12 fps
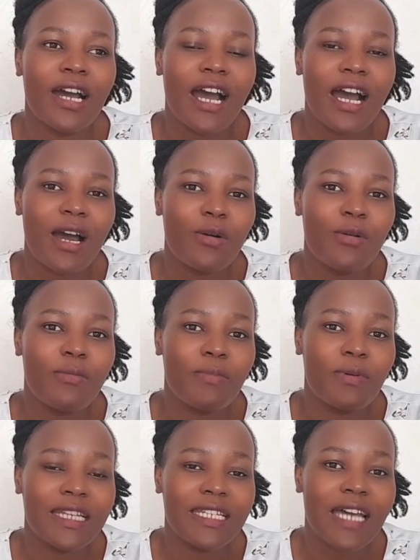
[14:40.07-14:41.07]
how
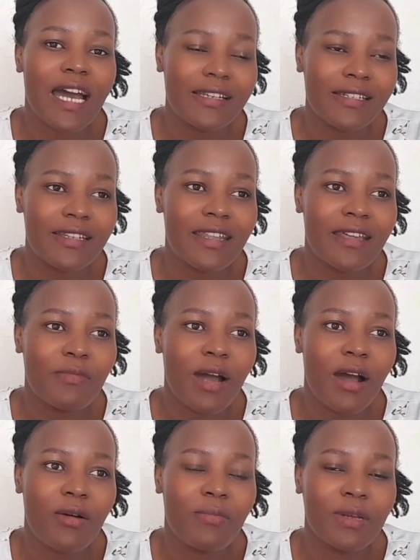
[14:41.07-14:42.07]
police hunt them,
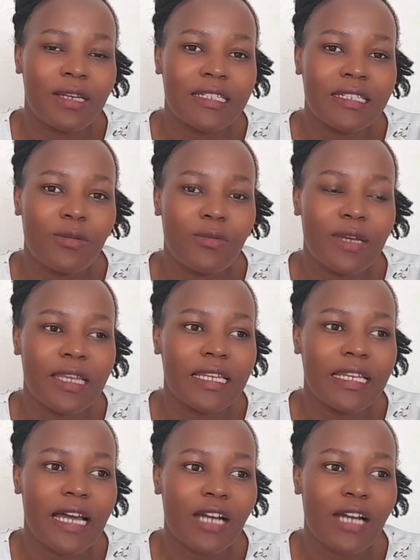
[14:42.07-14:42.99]
how police will